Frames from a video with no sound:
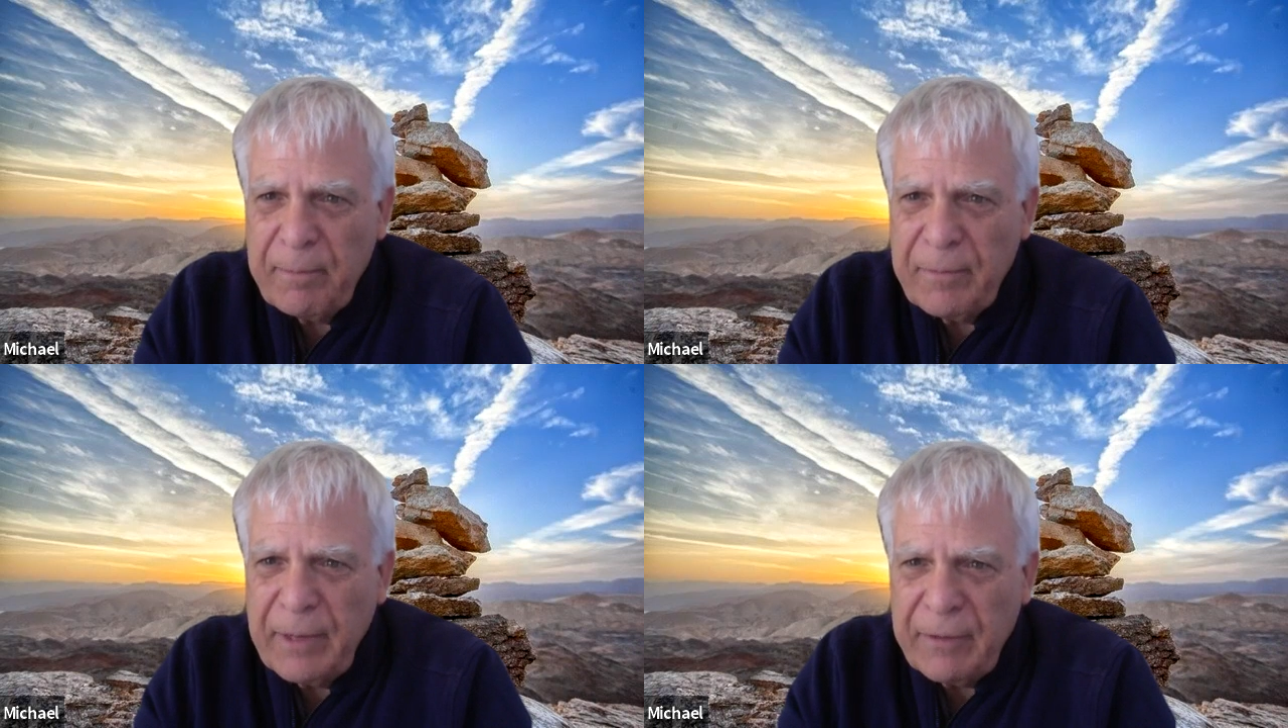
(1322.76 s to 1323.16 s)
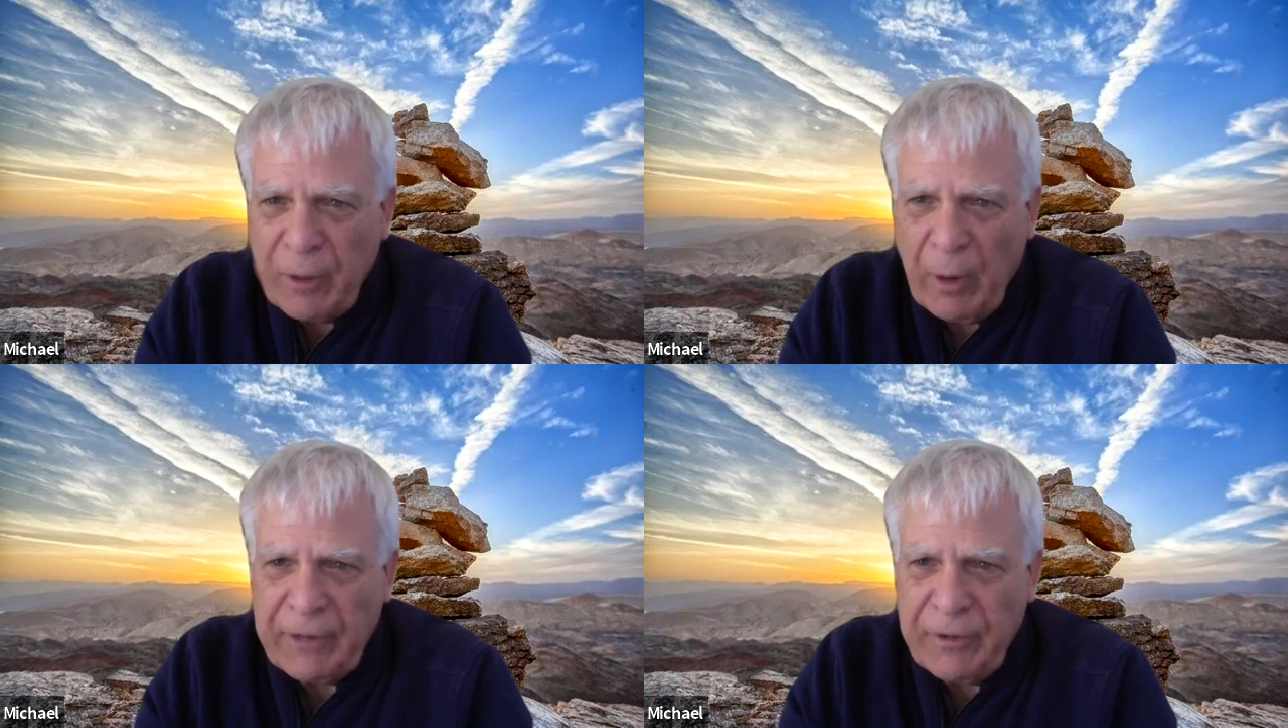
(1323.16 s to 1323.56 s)
So
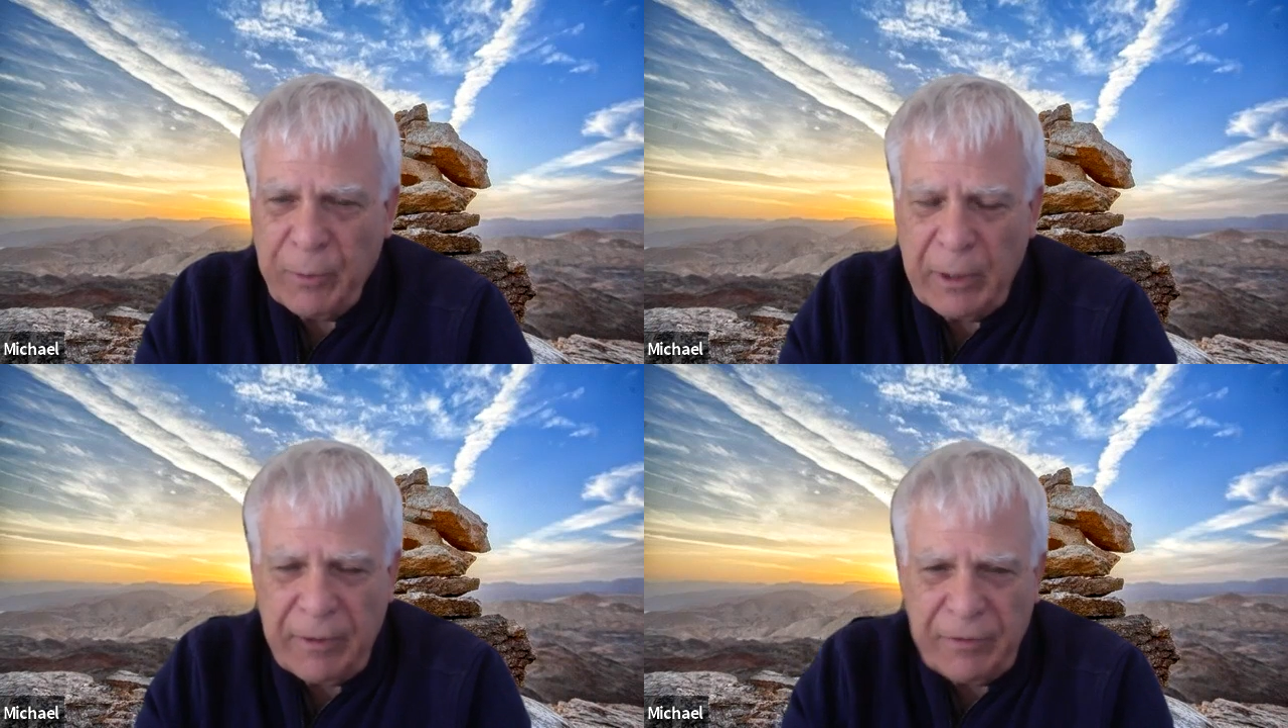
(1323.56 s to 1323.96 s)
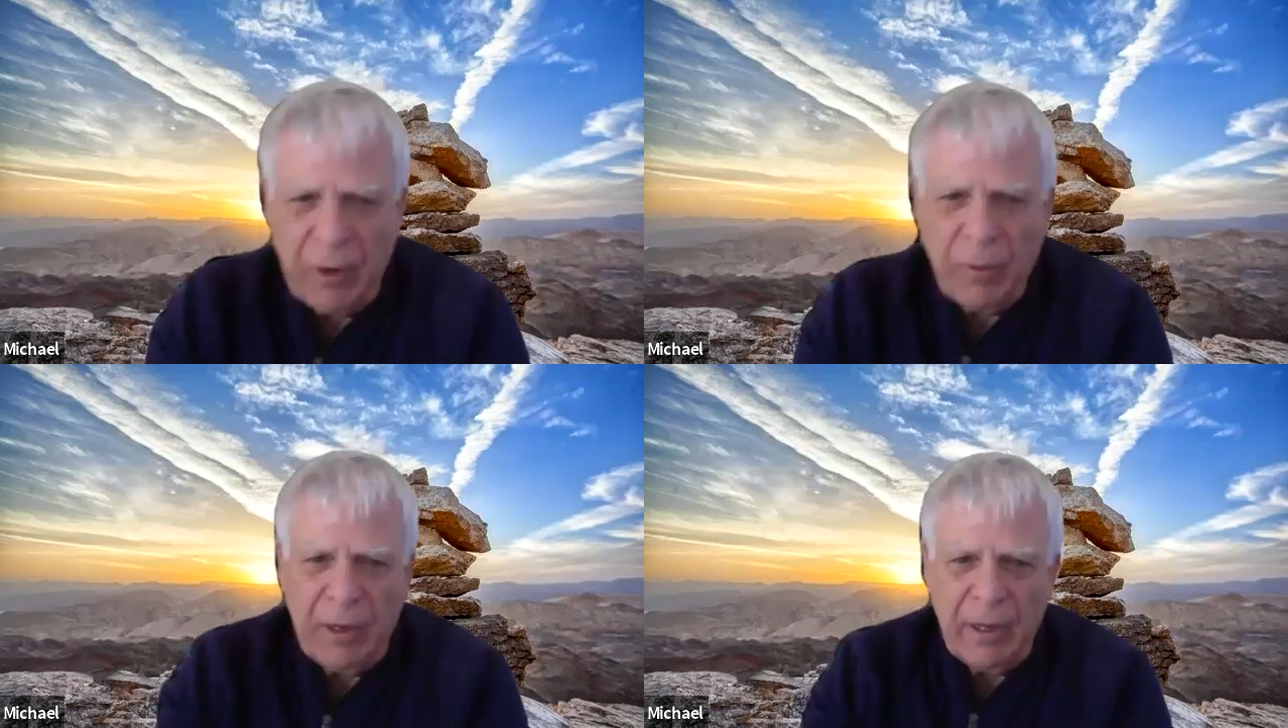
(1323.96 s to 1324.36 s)
I just want
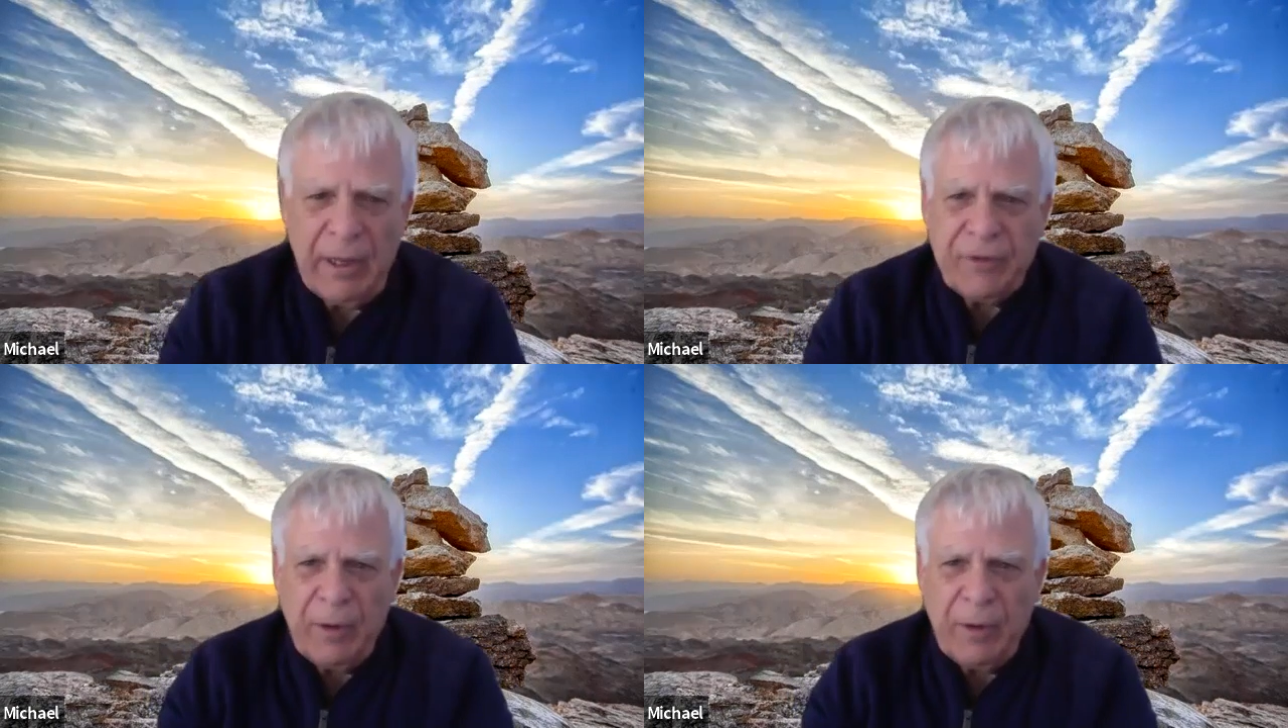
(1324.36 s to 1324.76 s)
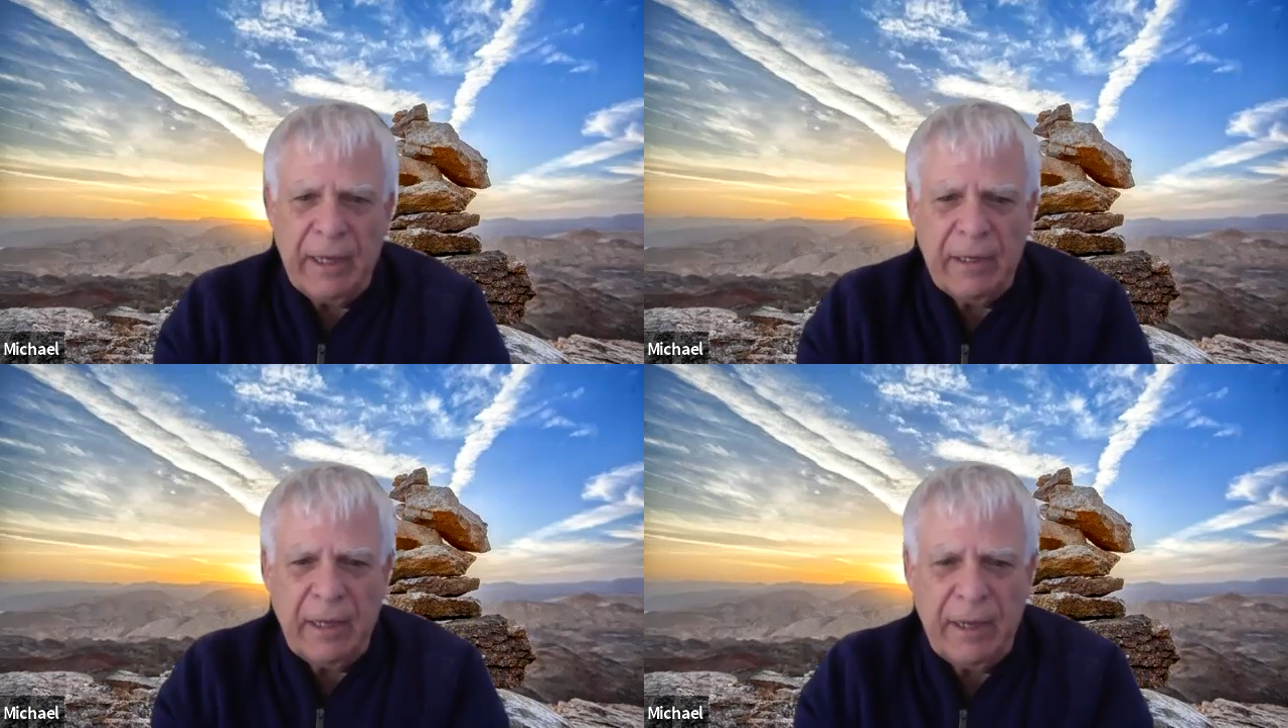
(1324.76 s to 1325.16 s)
to,
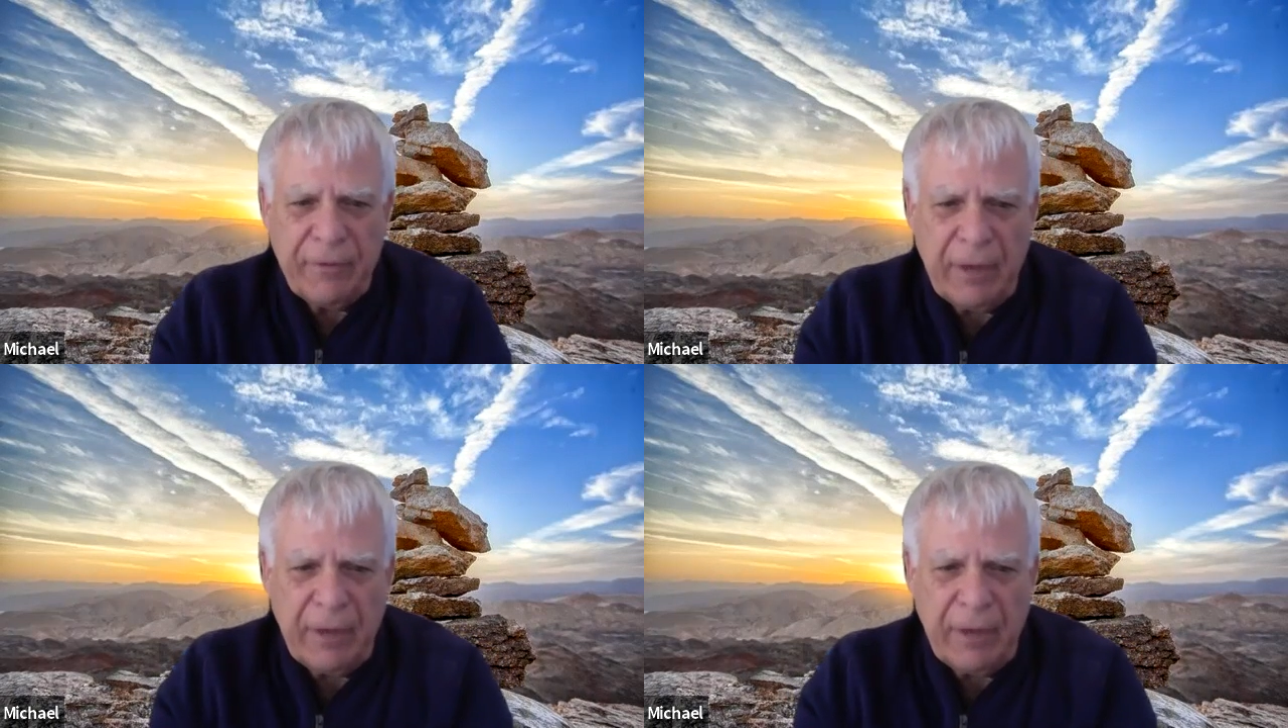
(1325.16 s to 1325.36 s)
and